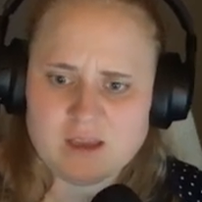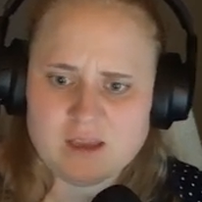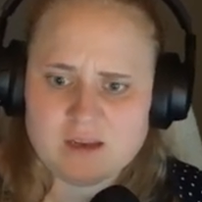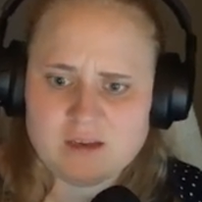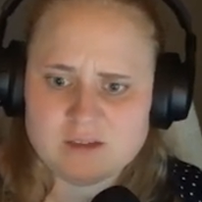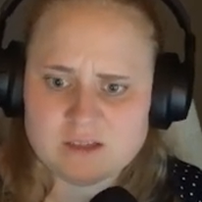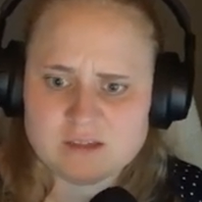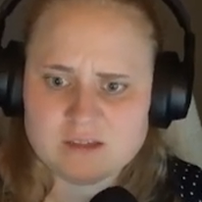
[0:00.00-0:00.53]
And
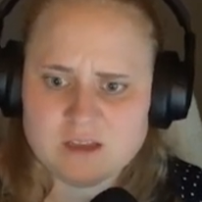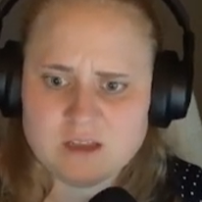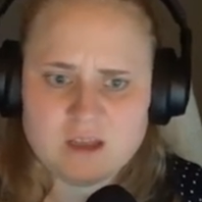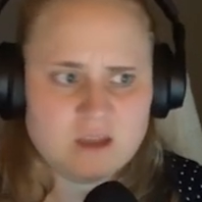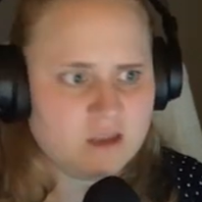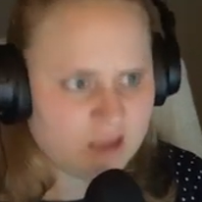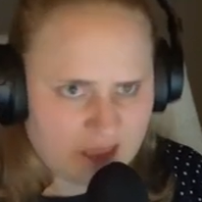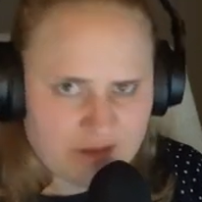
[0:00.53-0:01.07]
he says,
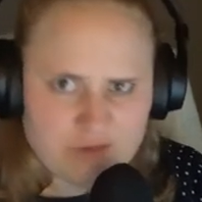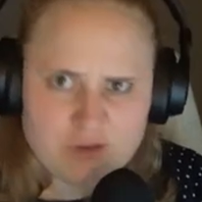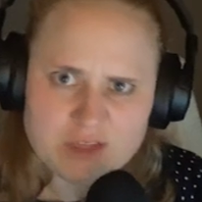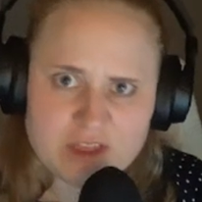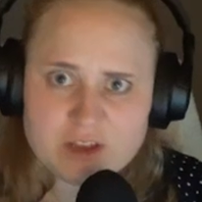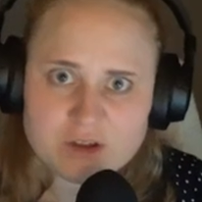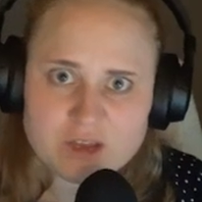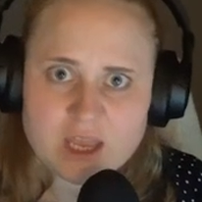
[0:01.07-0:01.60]
everything
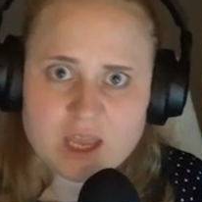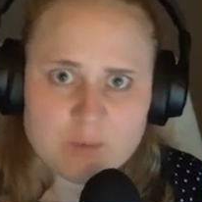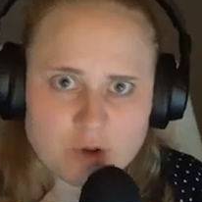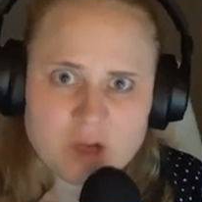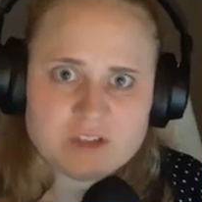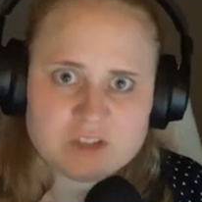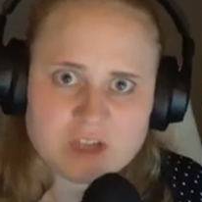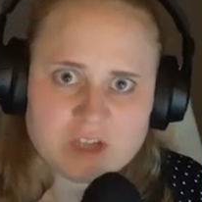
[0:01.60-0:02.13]
okay, I'm
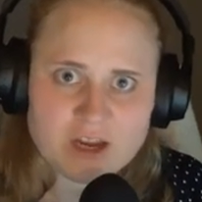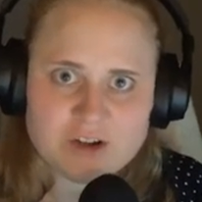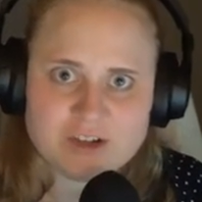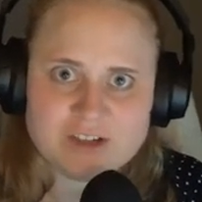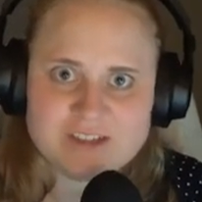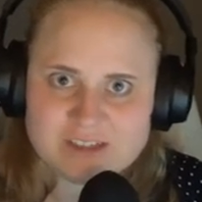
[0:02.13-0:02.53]
only tired.